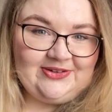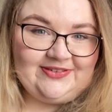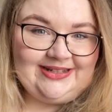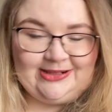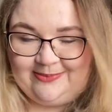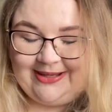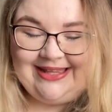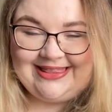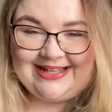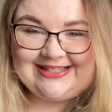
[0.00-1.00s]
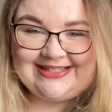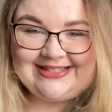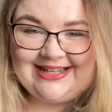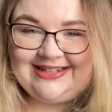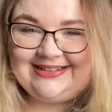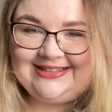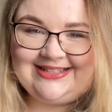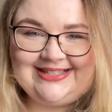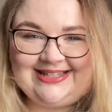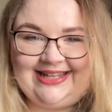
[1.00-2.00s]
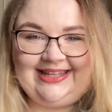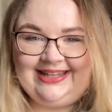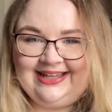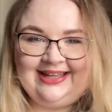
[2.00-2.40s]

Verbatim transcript: off a little bit. That's exciting to see.